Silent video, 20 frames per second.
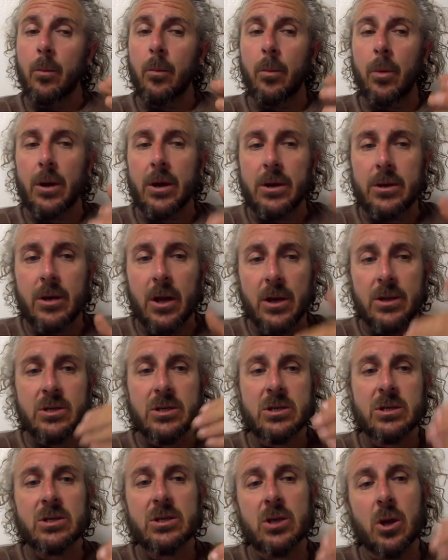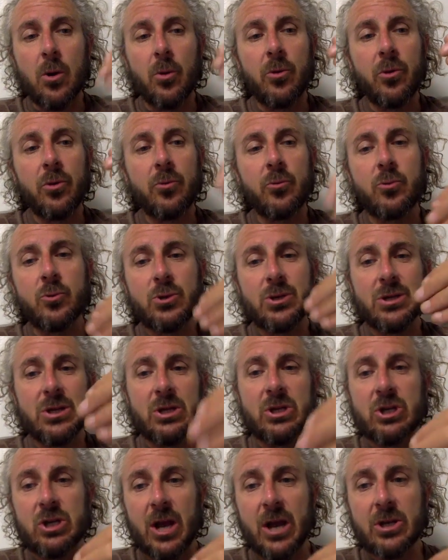but it does so through
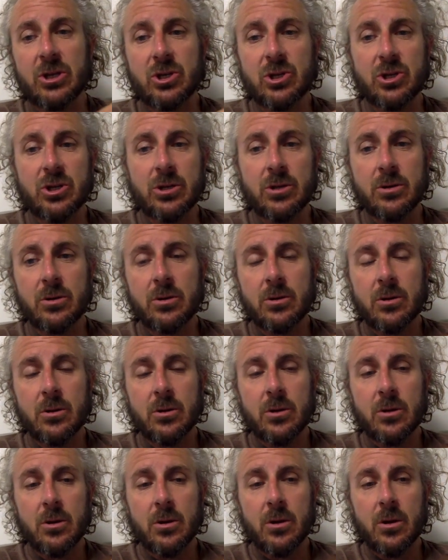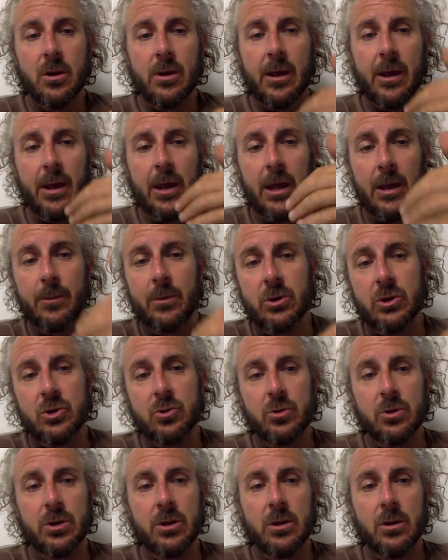suggestion,
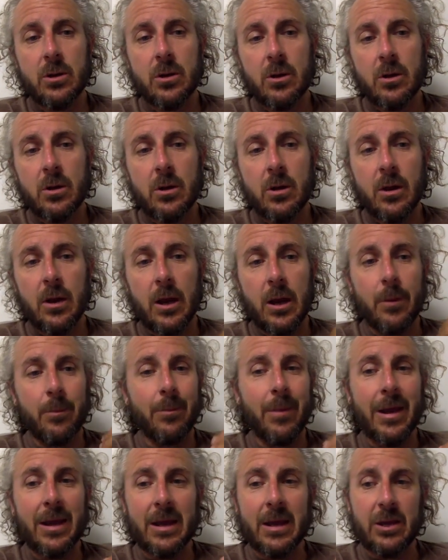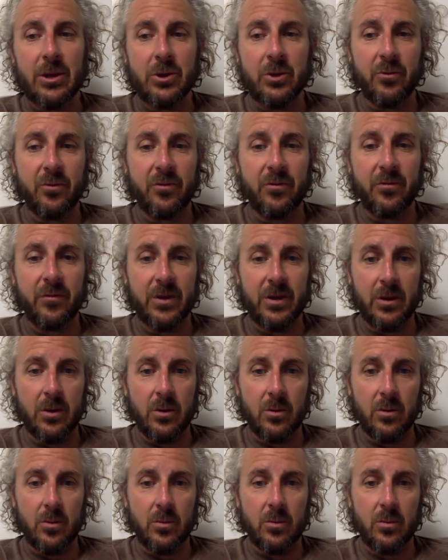imagery, and making you feel.